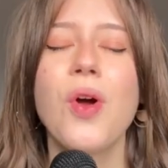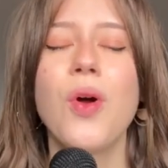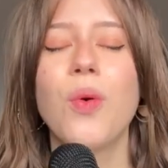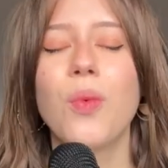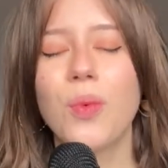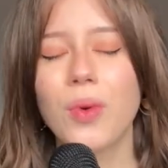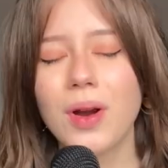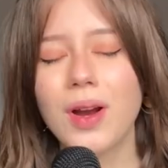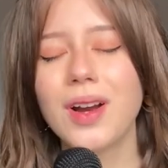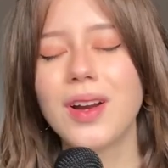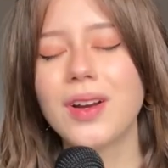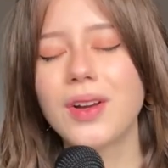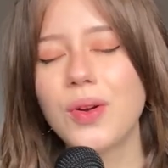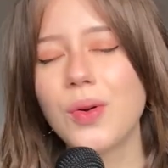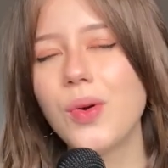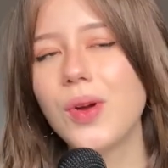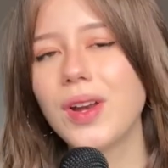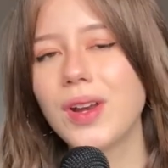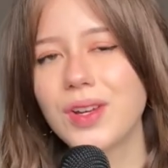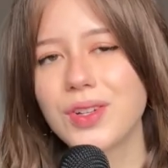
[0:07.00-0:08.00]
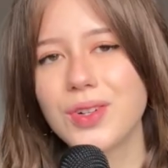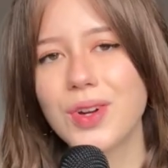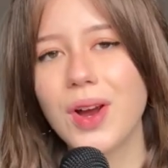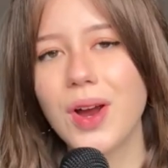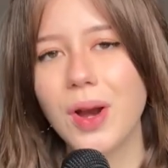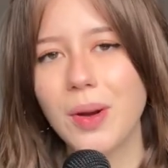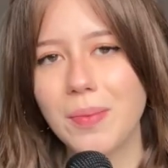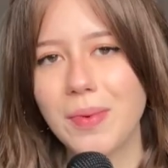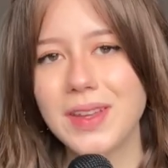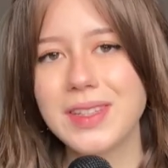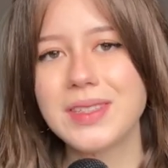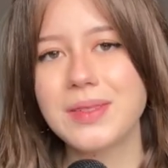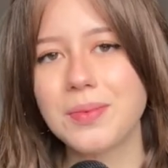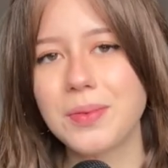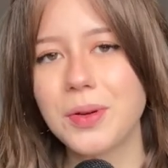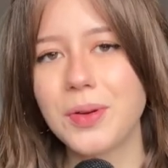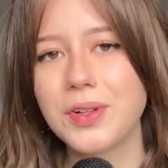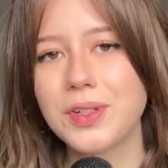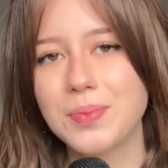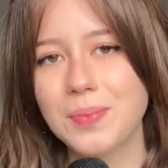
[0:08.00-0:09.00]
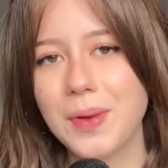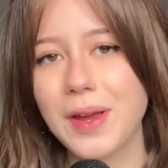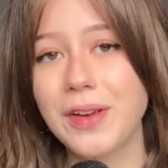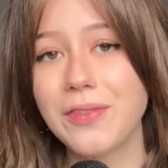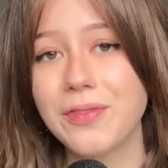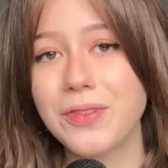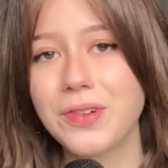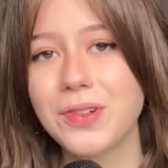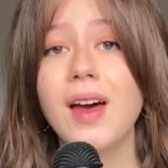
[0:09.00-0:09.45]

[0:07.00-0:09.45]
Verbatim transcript: We're going to try our best to be respectful.